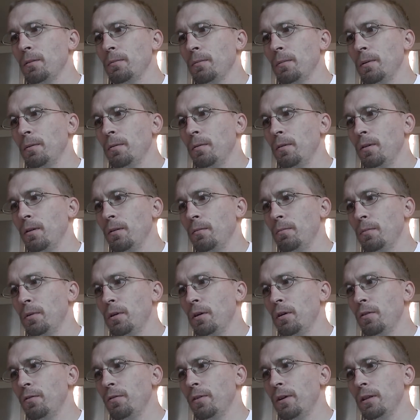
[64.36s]
them in
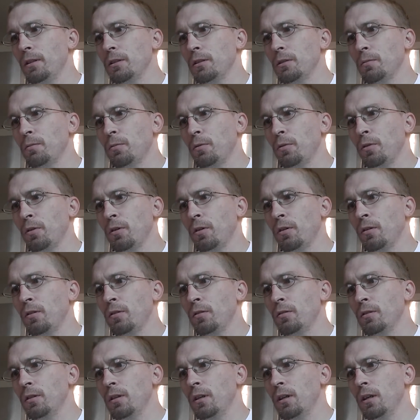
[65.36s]
pure vegetable
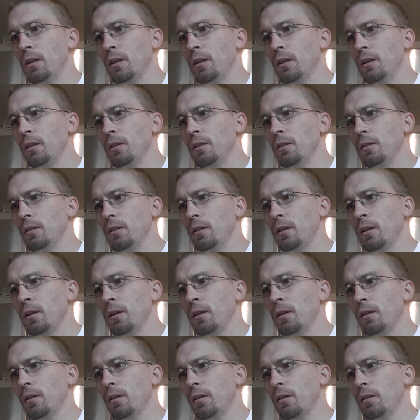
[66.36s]
oil in
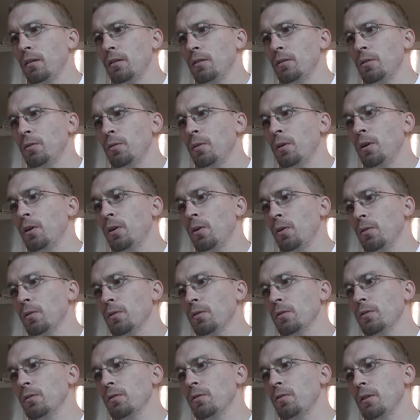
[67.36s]
a, to a
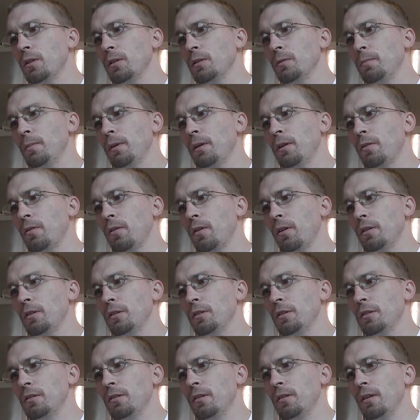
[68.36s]
golden crispy
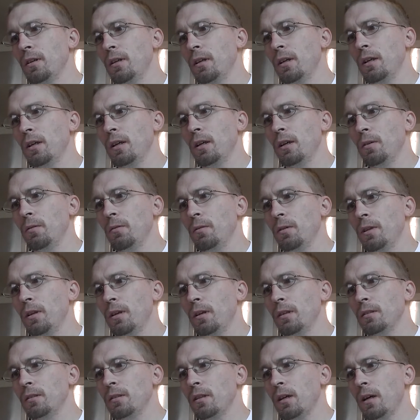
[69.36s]
crunch. We
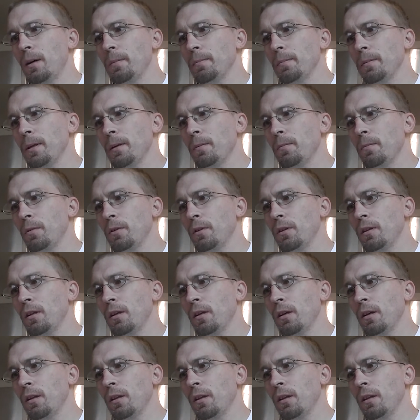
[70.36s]
then top them with
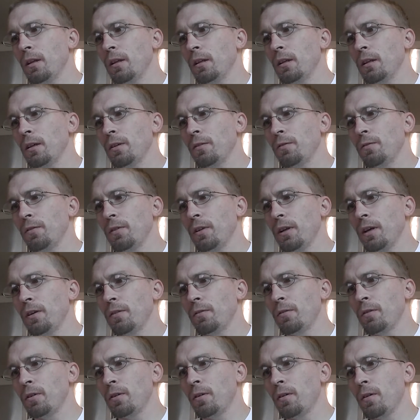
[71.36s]
the authentic
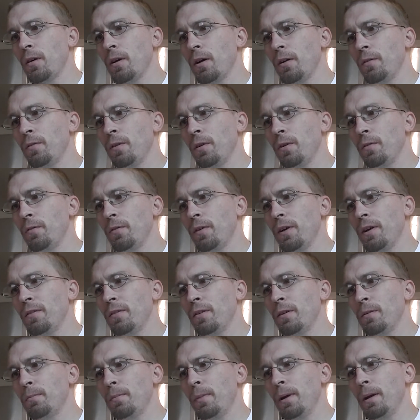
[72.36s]
flavor of your
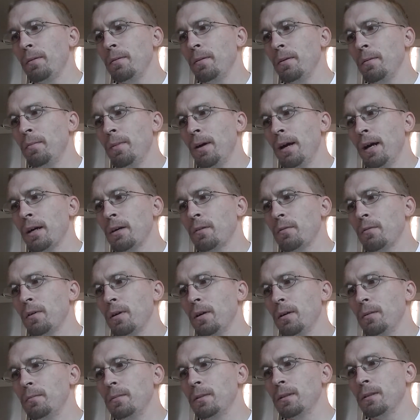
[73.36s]
favorite baby back
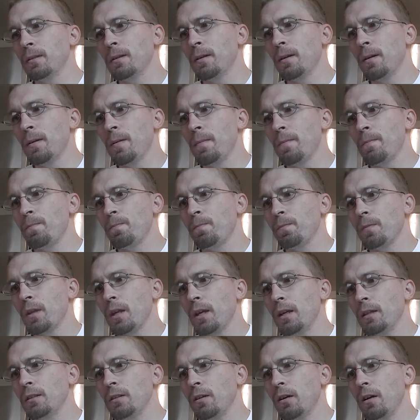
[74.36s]
ribs.
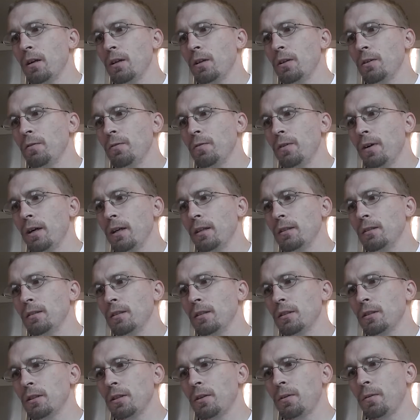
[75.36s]
It's hard to find
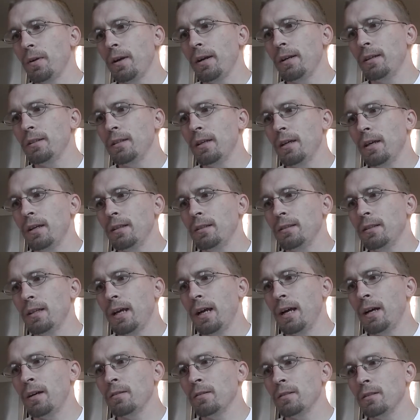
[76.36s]
such a great taste
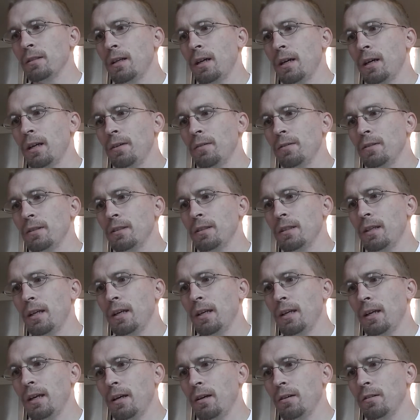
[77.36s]
outside of a
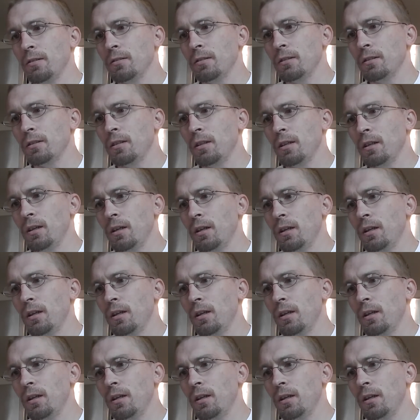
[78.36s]
steakhouse.